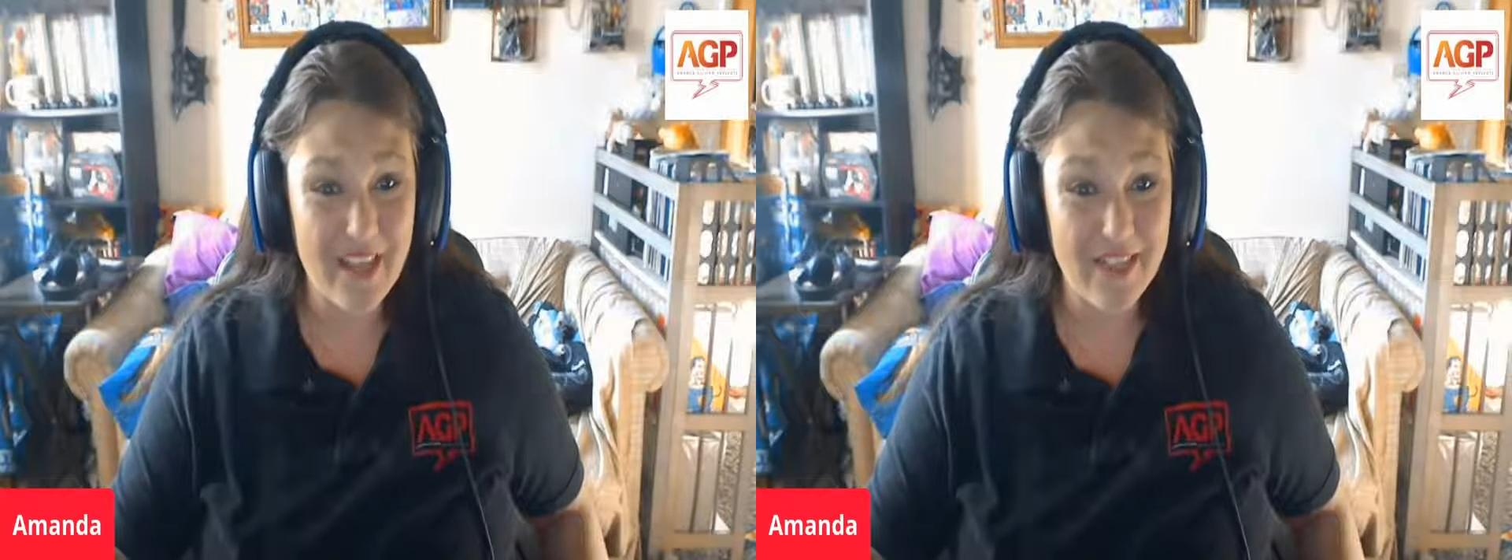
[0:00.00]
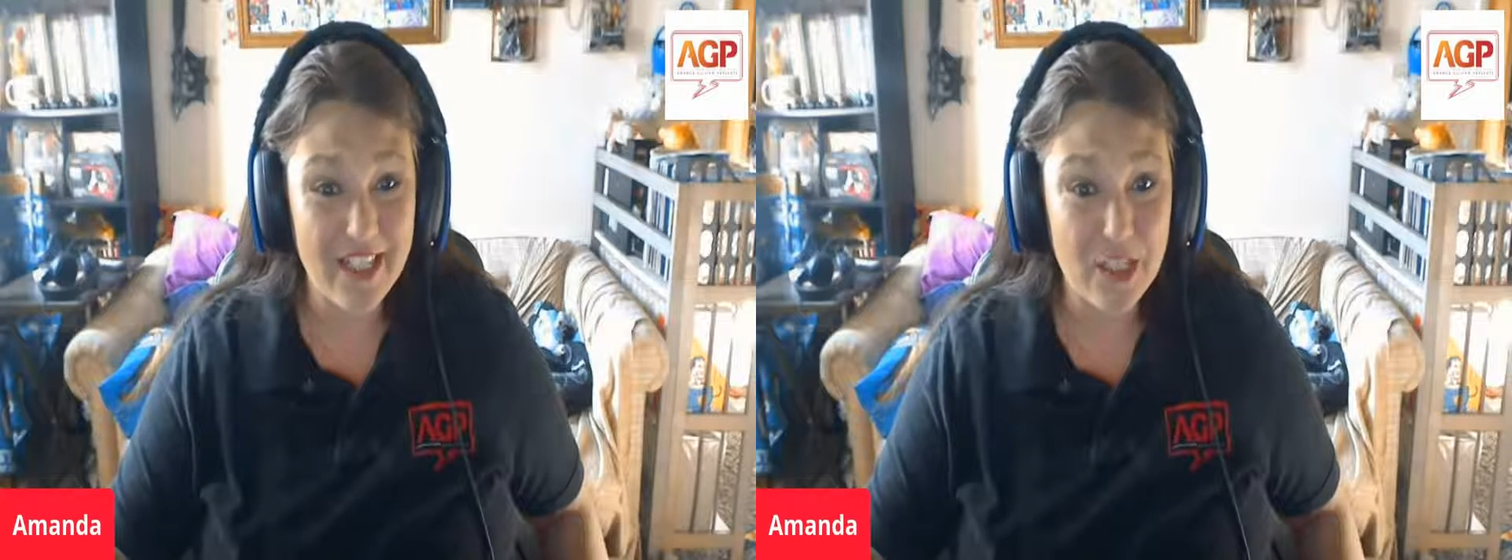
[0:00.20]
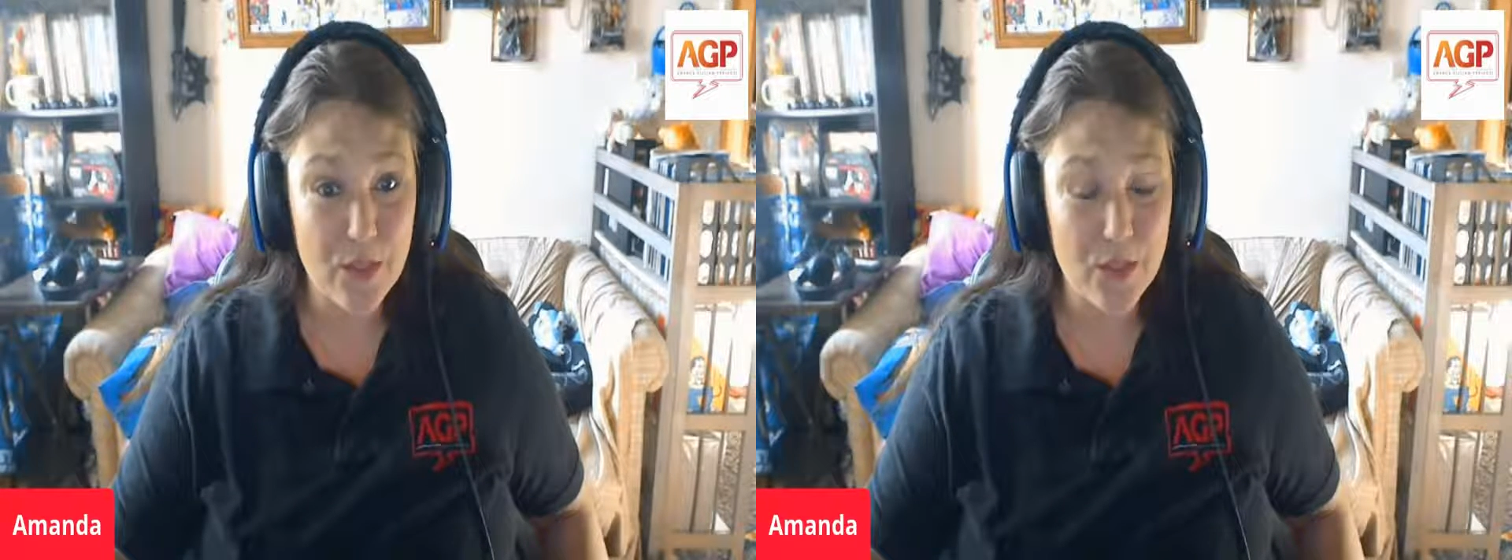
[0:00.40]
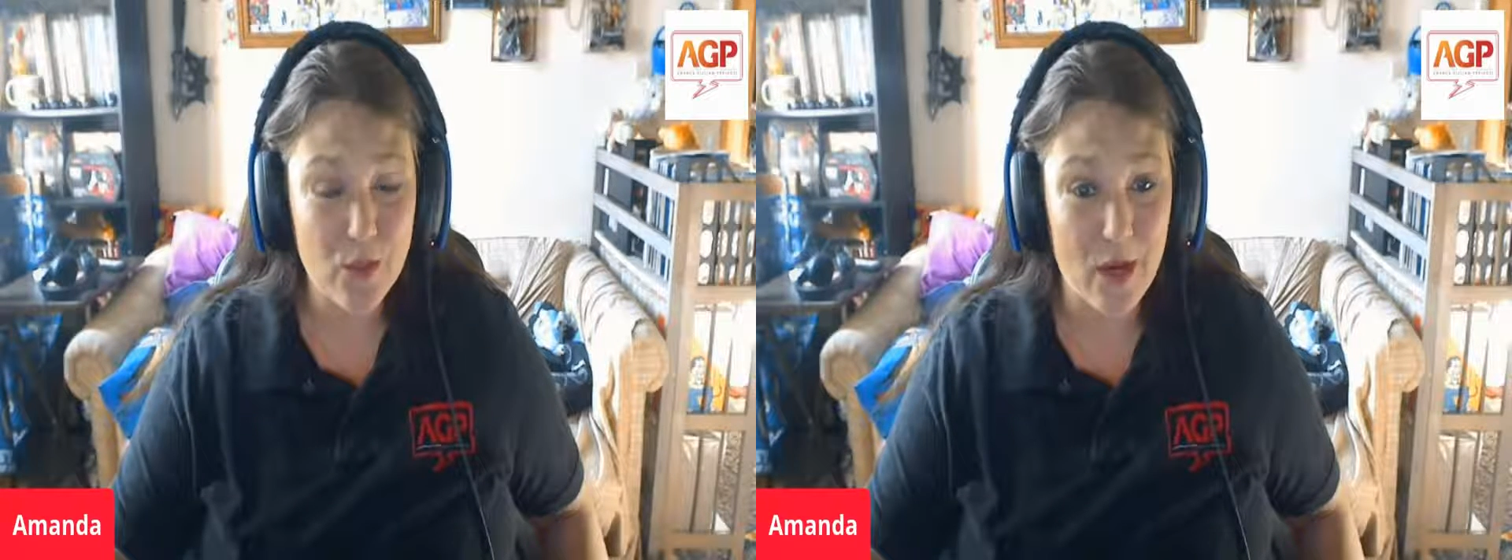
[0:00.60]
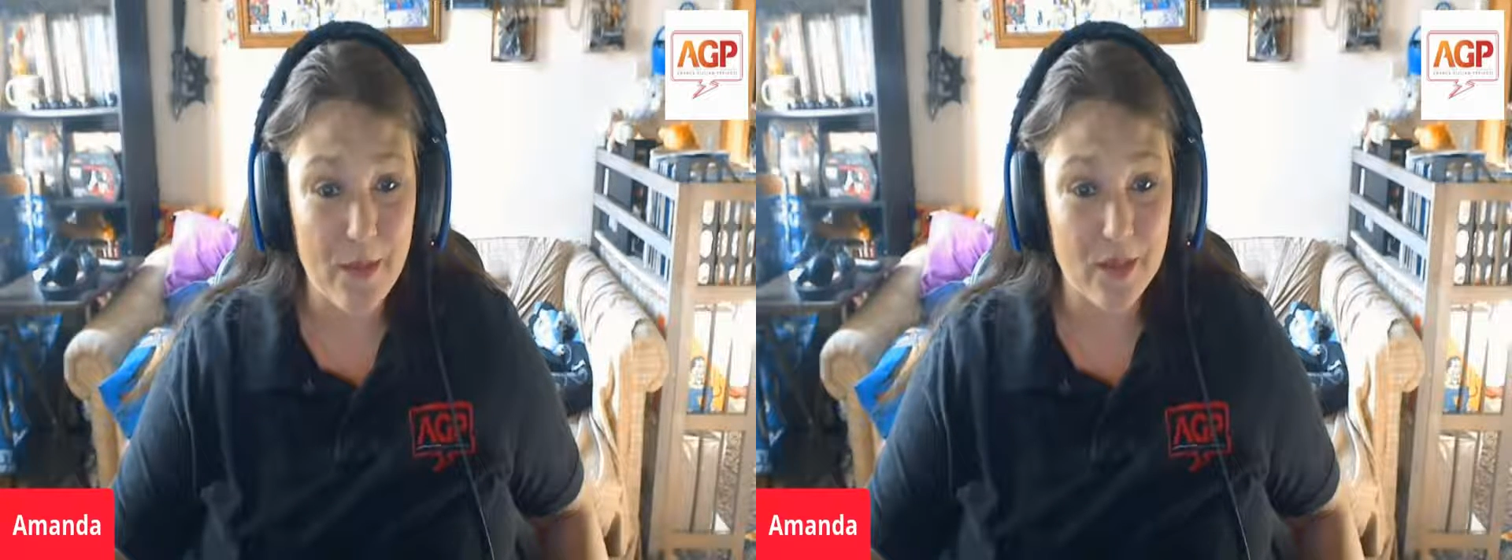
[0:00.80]
seventy
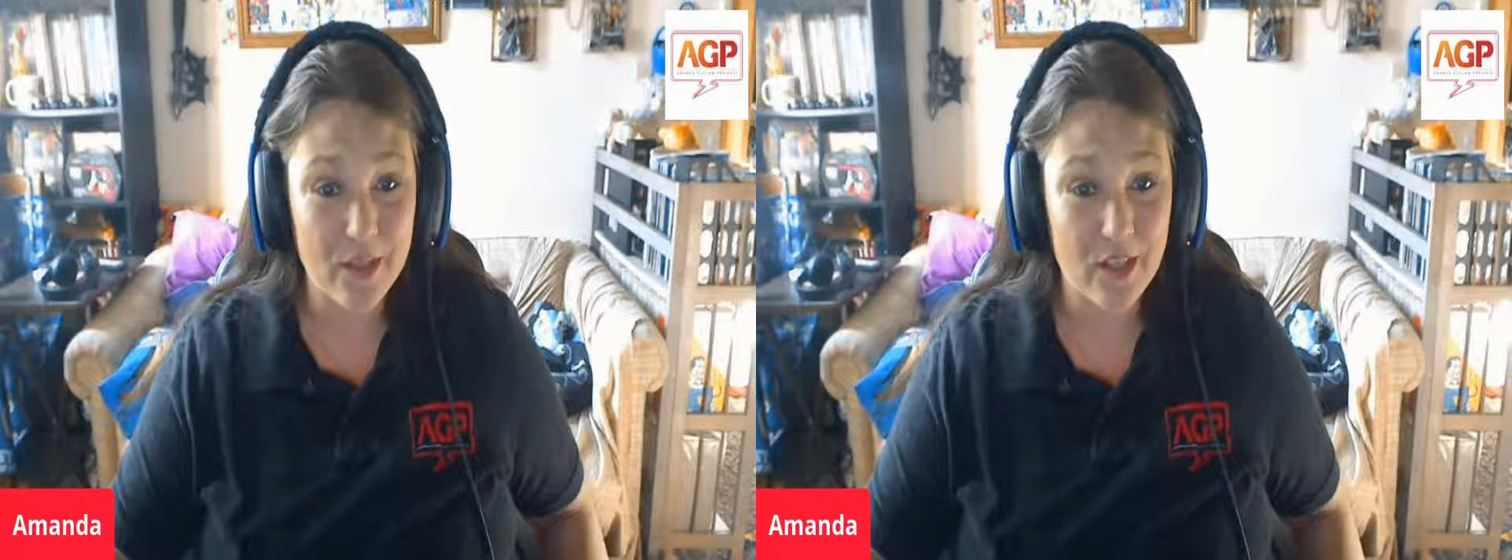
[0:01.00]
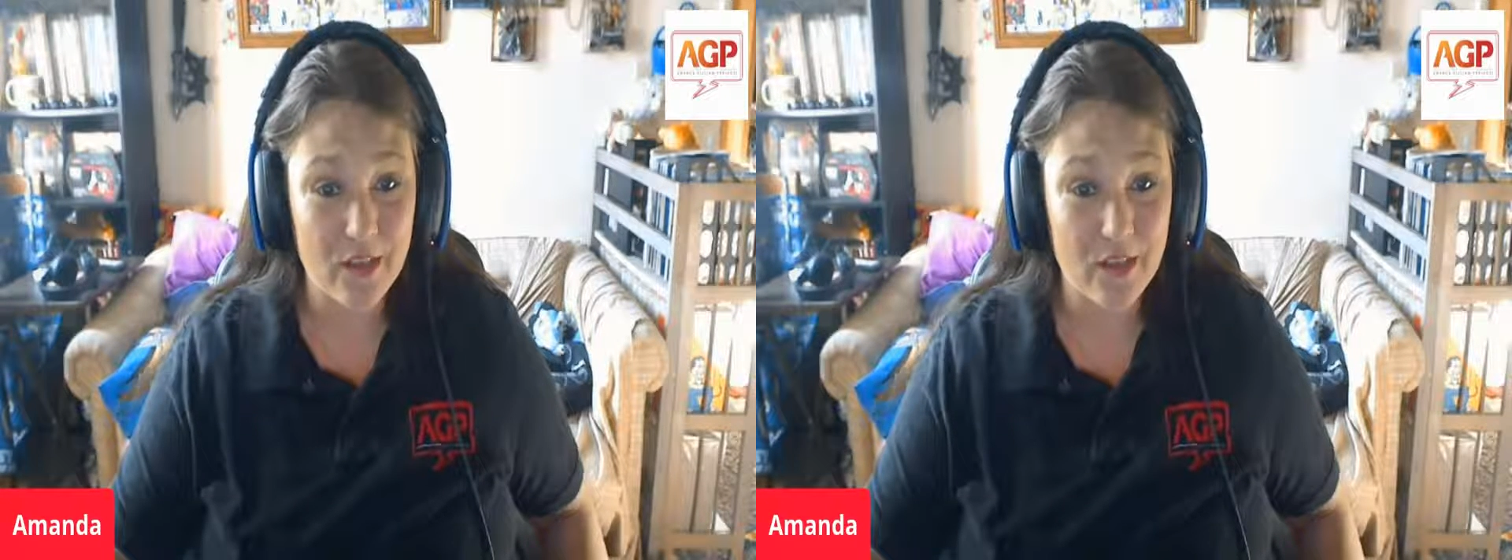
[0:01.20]
subscribers,